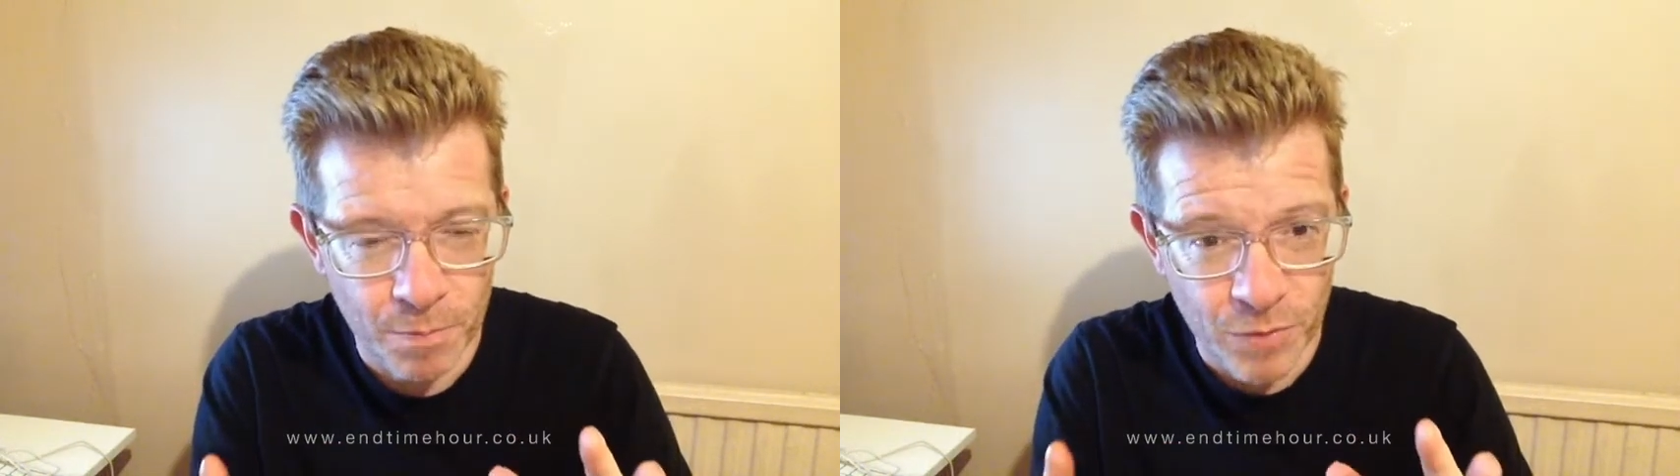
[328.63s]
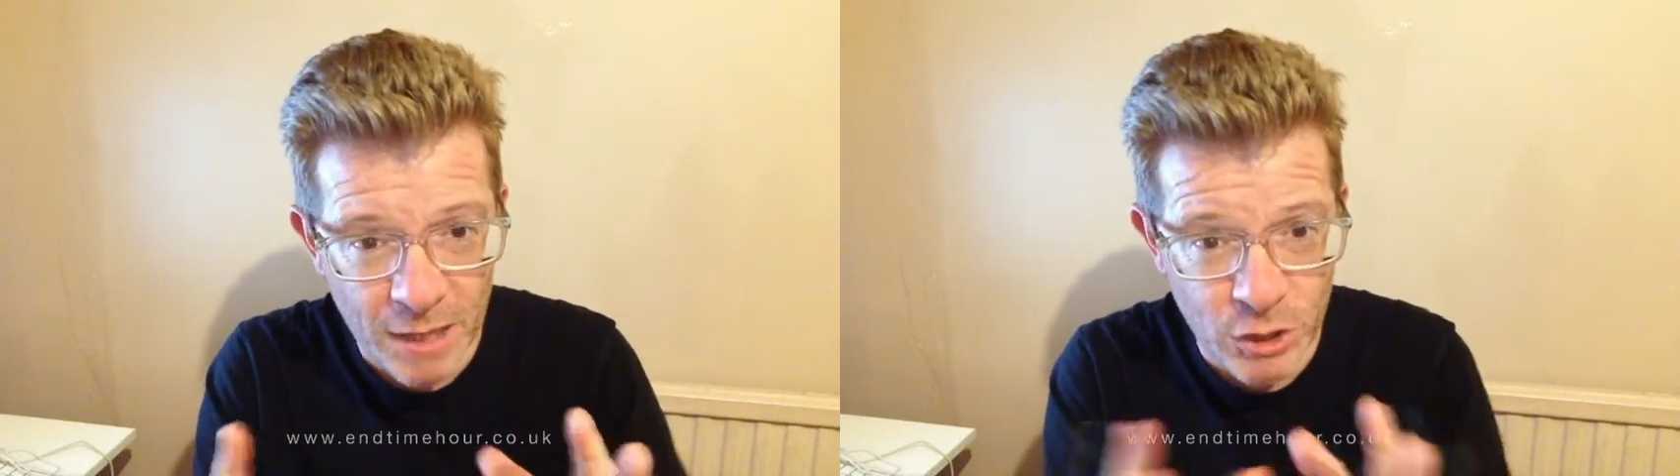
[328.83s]

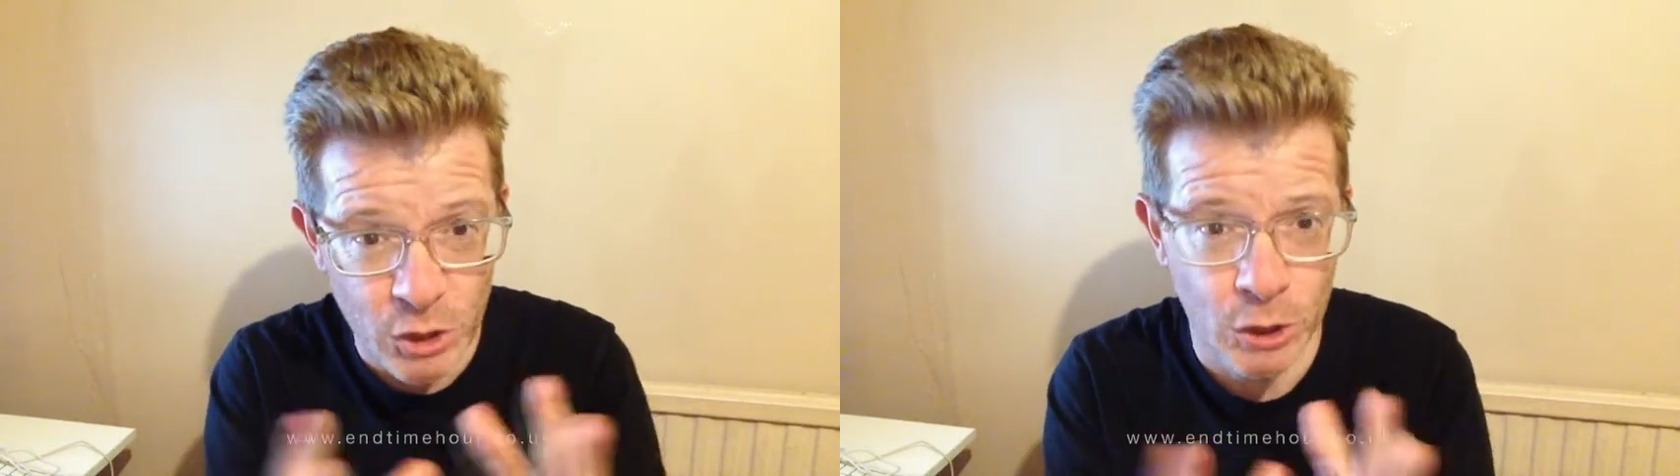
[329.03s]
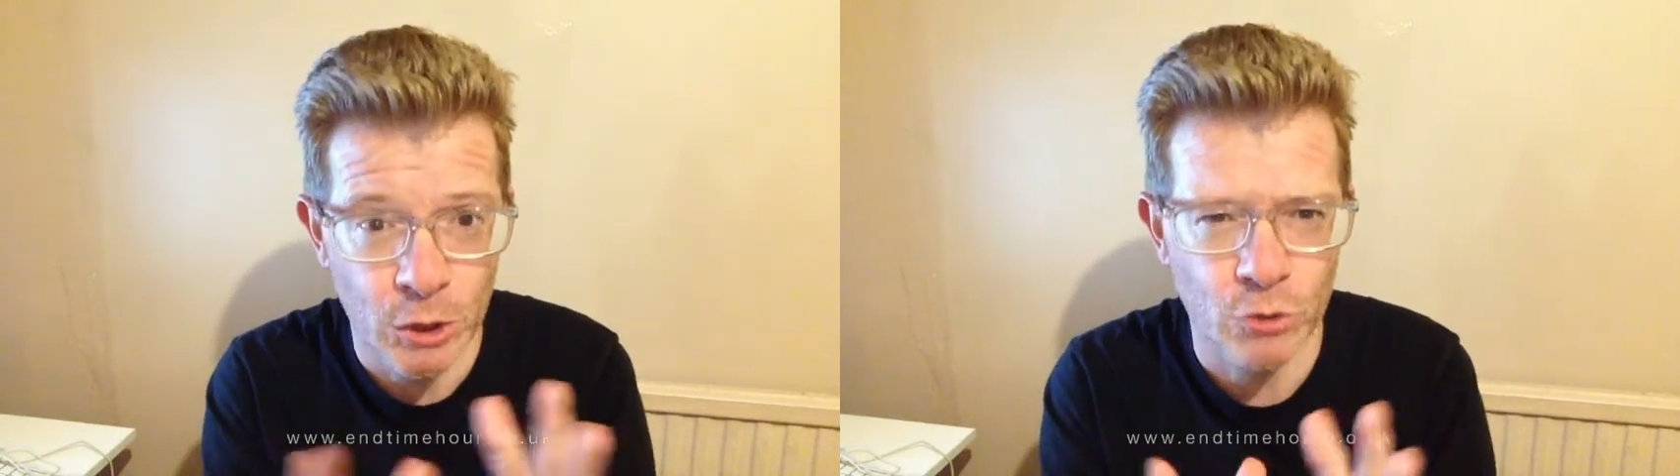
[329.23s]
their
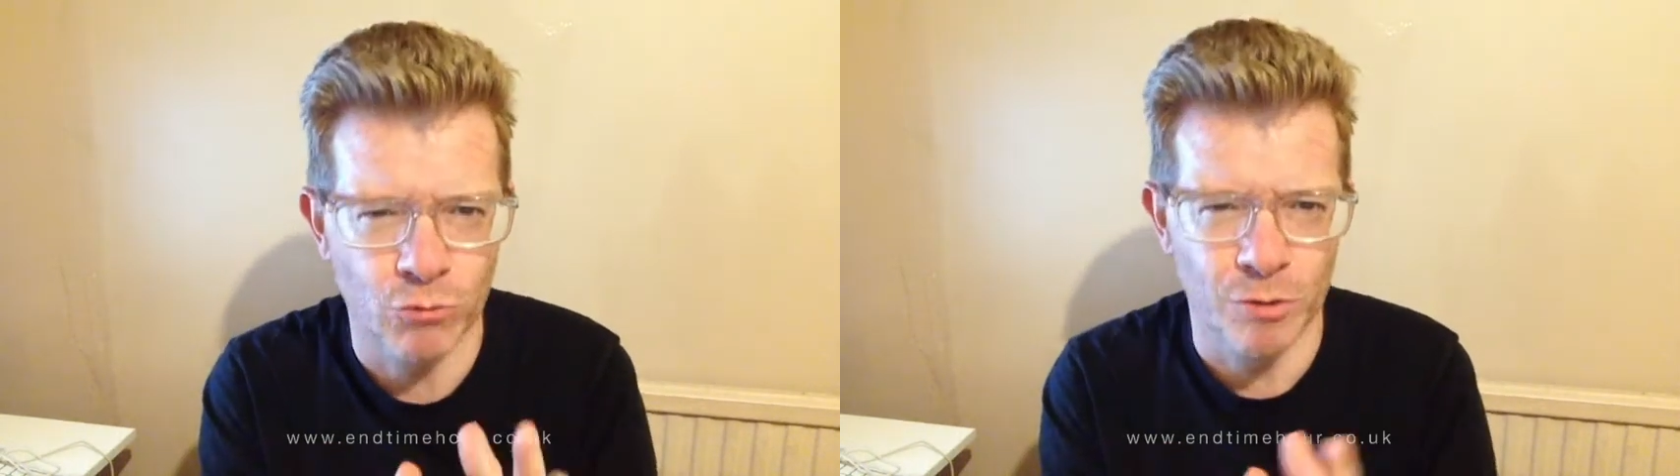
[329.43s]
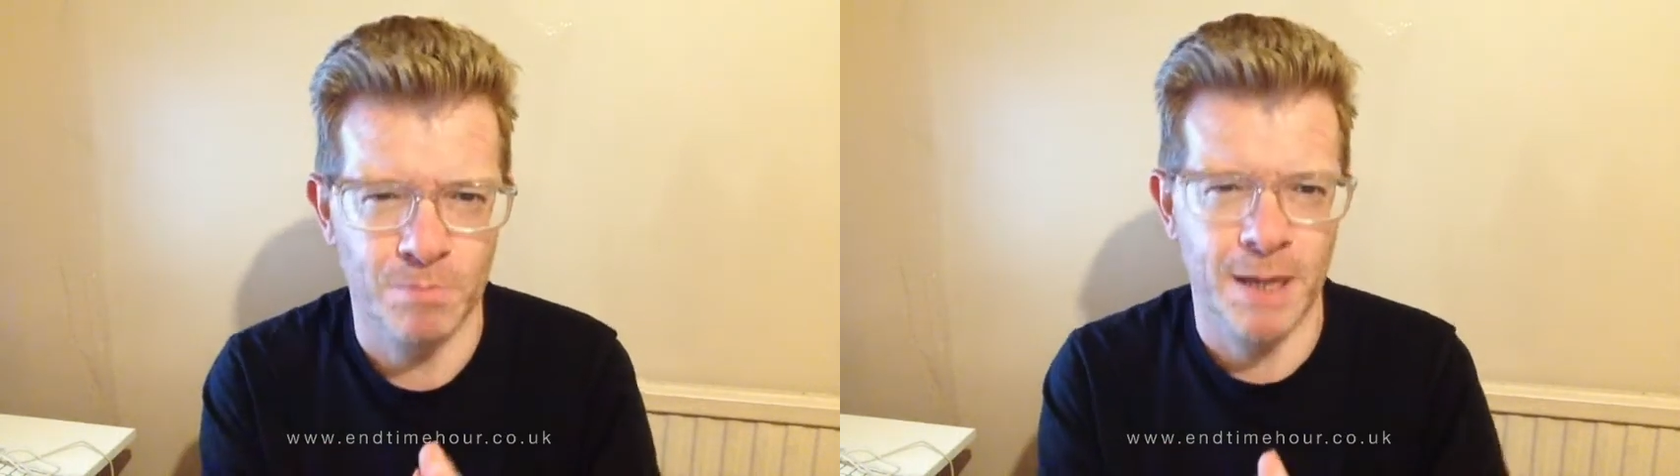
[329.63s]

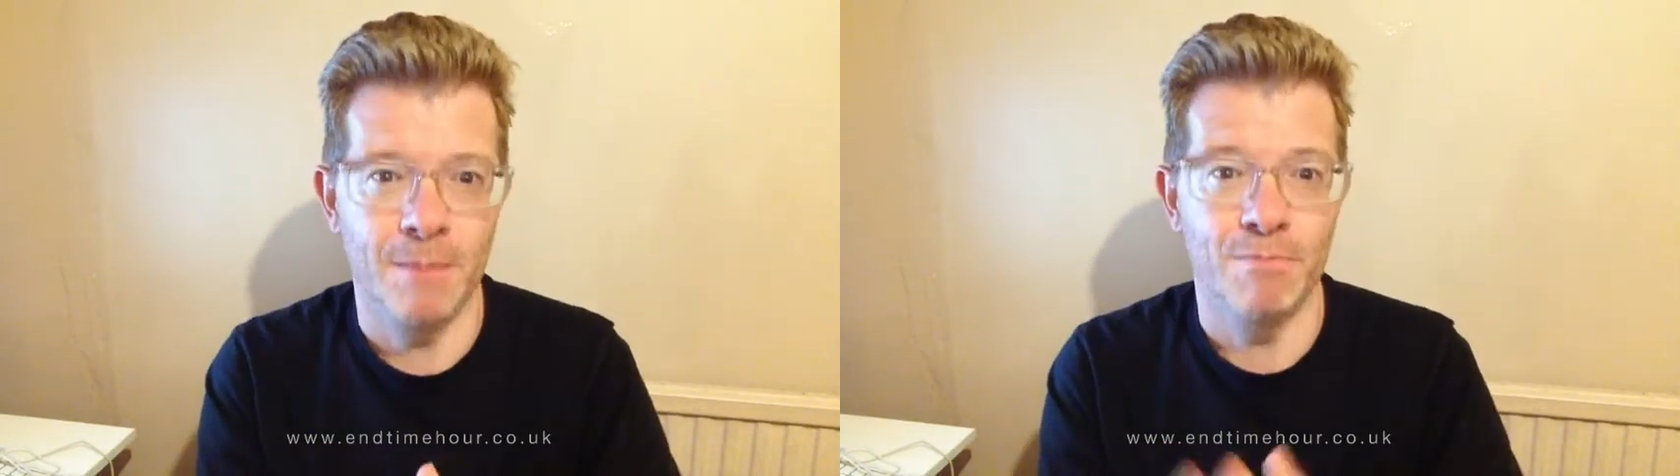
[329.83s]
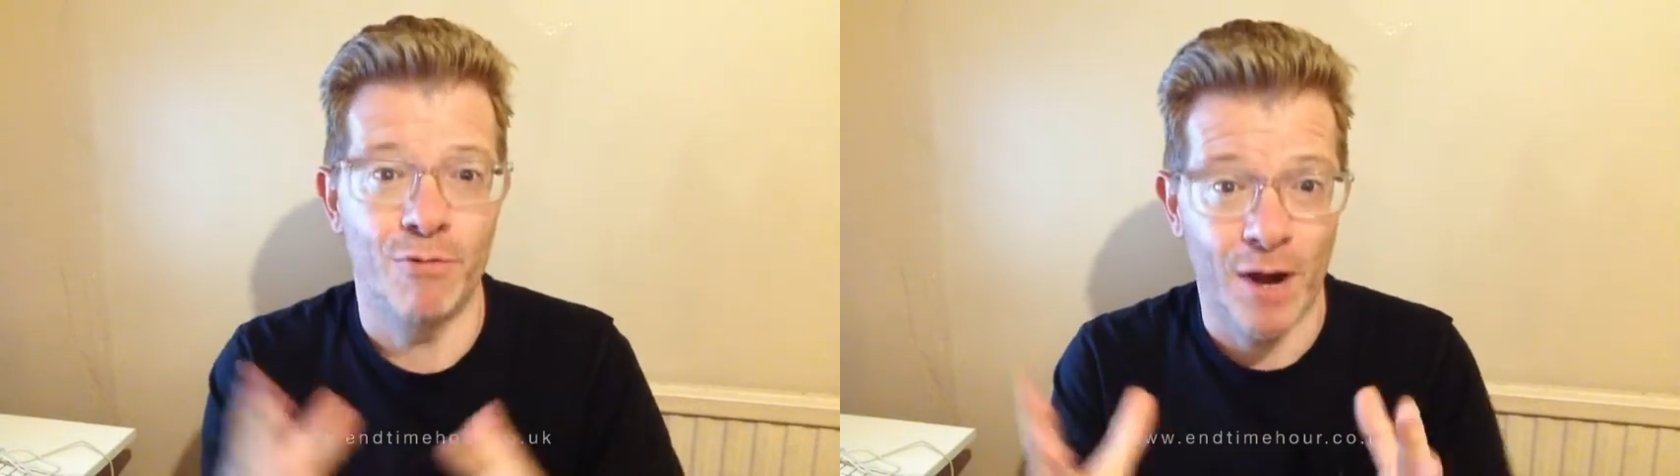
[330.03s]
children
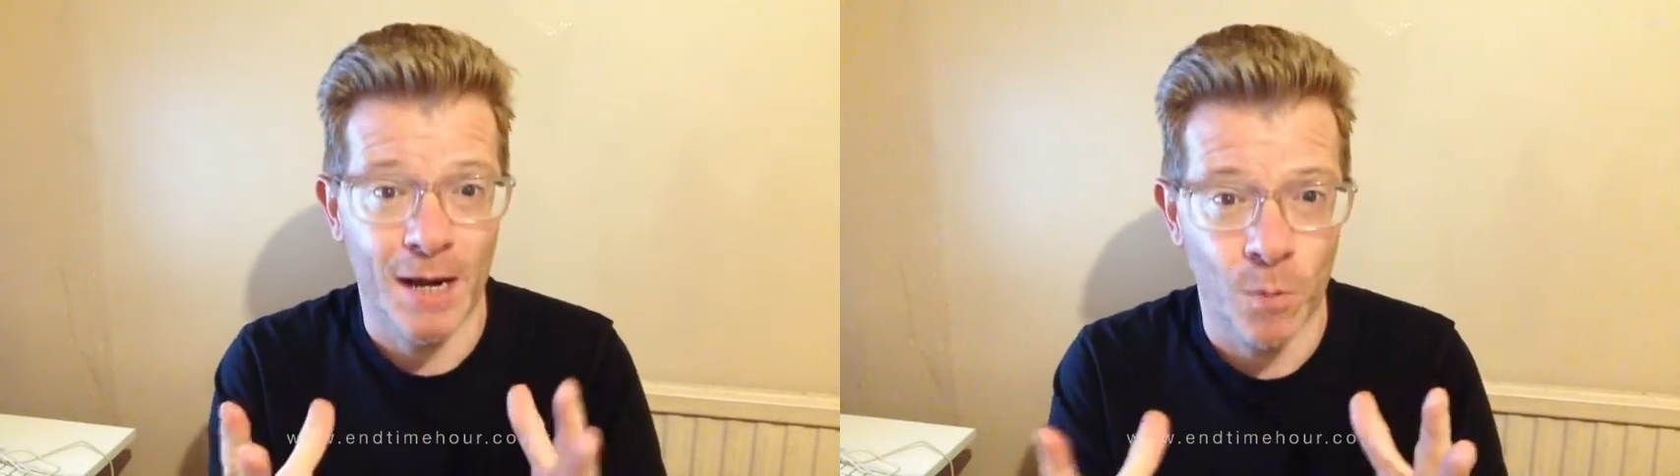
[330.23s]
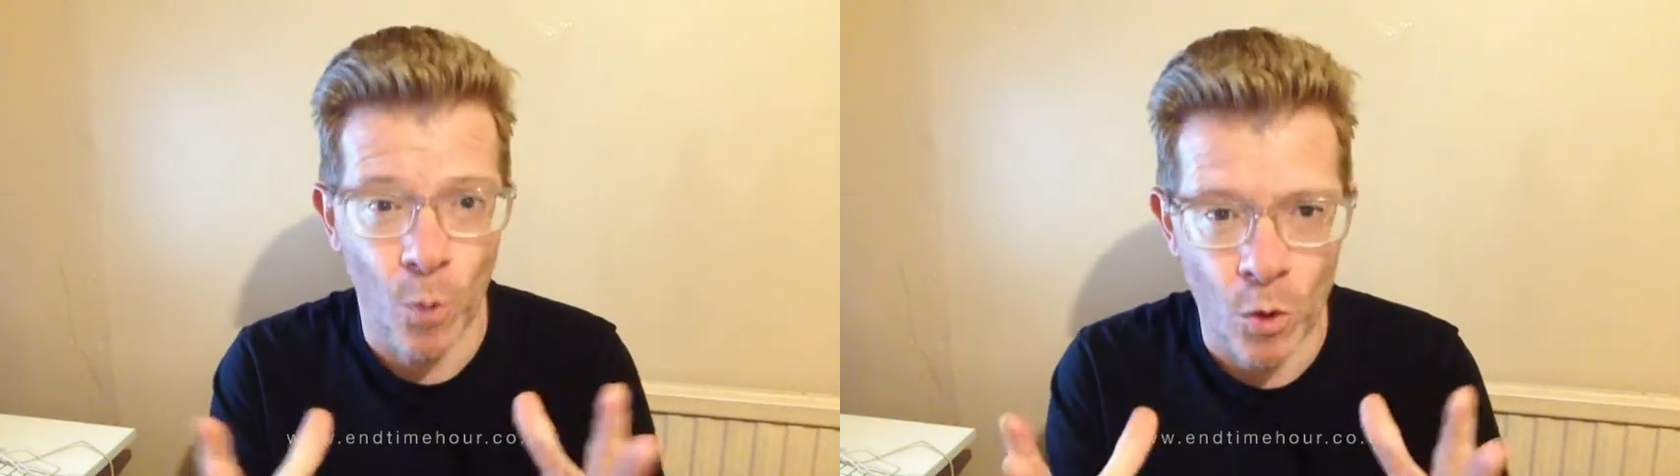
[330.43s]
being
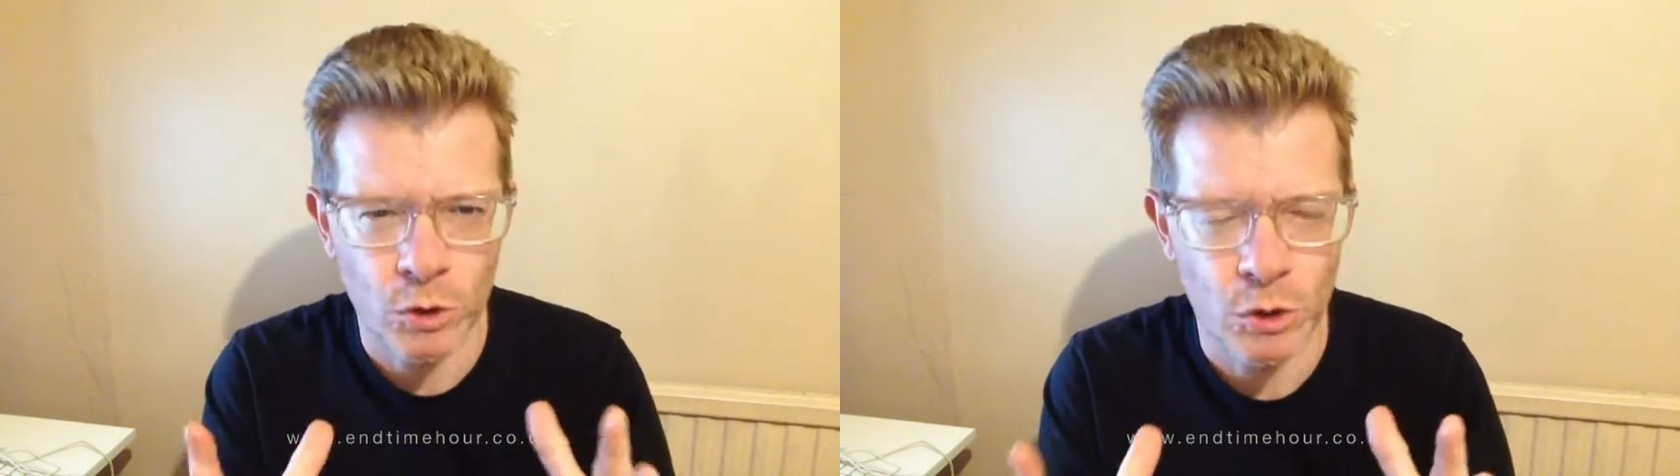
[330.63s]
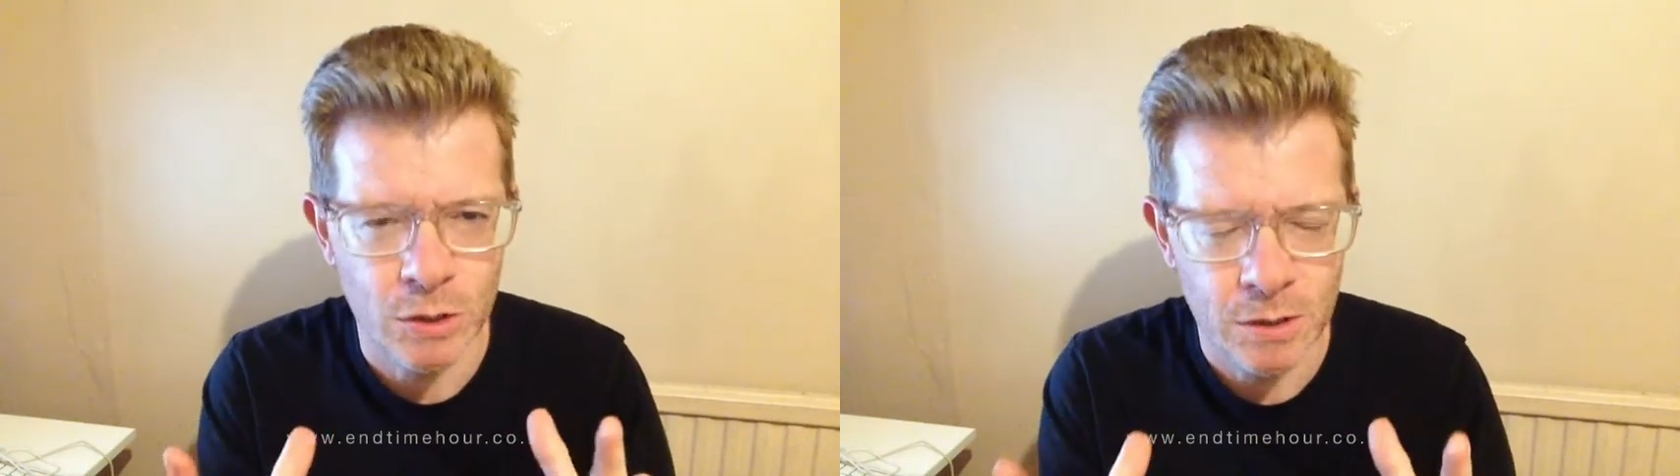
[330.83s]

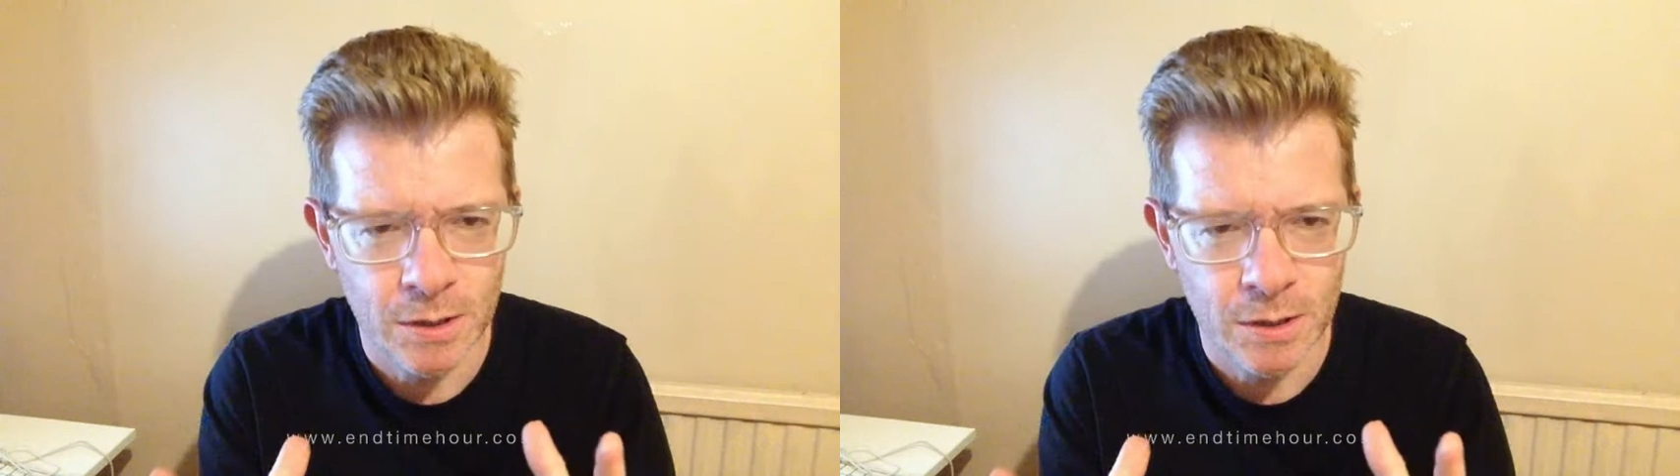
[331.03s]
brainwashed